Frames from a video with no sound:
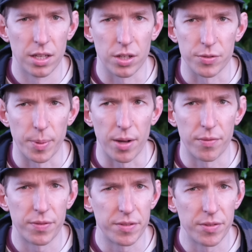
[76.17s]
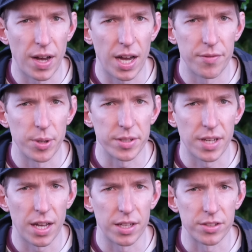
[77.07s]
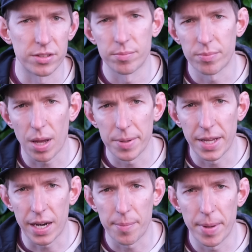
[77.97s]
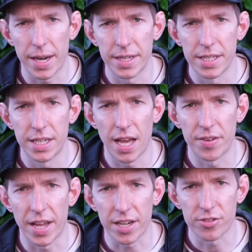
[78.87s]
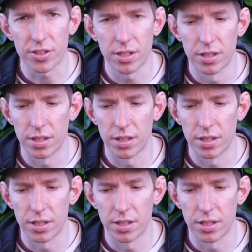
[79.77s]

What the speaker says: Goes for about $55 US. Probably not a bad idea to have an extra.